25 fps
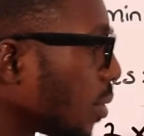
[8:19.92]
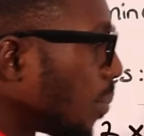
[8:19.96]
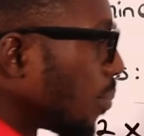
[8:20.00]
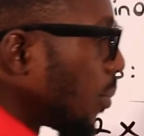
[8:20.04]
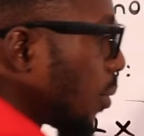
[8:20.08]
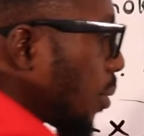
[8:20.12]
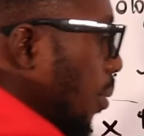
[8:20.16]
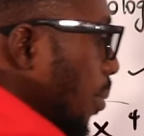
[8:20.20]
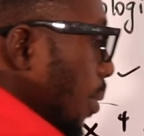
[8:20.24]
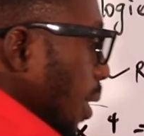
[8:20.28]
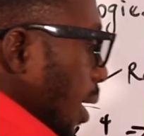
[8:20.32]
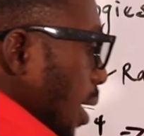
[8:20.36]

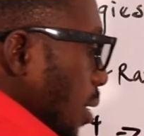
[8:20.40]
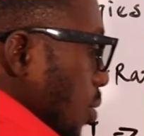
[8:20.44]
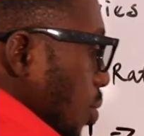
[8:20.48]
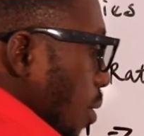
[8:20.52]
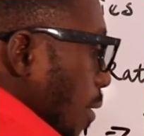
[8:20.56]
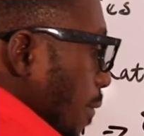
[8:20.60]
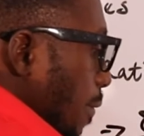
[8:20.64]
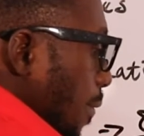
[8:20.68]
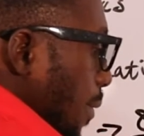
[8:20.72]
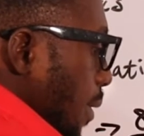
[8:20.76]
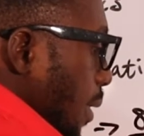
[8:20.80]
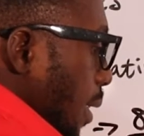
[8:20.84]
subduplicate
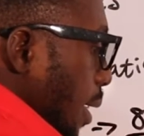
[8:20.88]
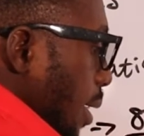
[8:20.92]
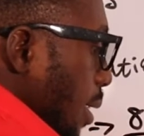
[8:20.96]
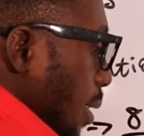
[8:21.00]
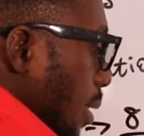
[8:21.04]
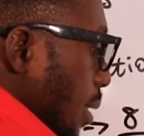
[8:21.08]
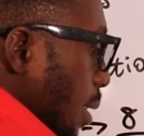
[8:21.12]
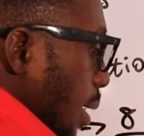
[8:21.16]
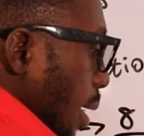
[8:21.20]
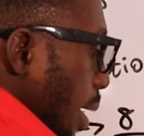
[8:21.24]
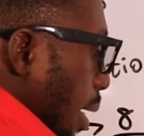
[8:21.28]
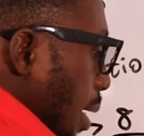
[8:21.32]
of
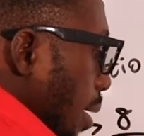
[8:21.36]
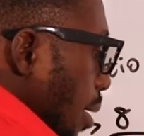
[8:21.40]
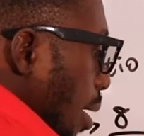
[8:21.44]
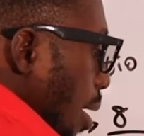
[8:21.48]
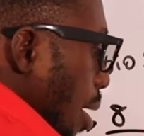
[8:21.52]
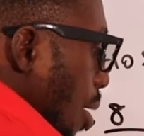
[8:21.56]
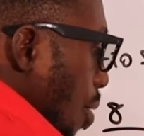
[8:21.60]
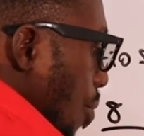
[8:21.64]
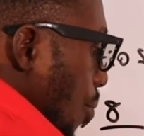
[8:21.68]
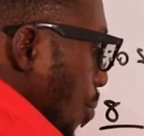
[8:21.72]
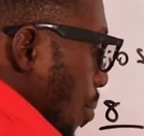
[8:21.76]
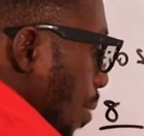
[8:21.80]

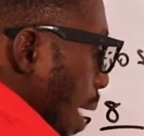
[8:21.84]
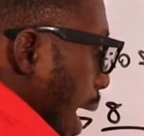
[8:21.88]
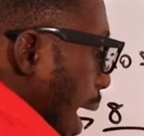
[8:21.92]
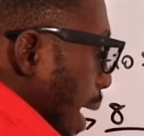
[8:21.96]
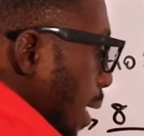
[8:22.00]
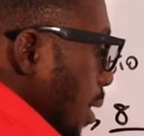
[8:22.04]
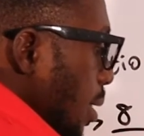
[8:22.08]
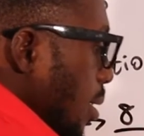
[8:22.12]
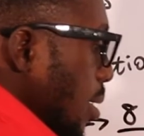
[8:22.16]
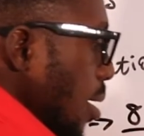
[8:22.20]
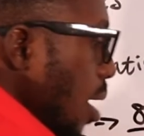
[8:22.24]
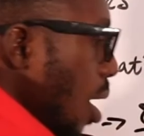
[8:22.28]
16
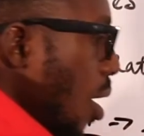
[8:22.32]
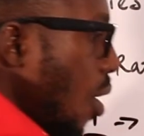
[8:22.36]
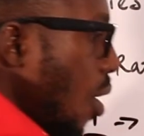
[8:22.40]
right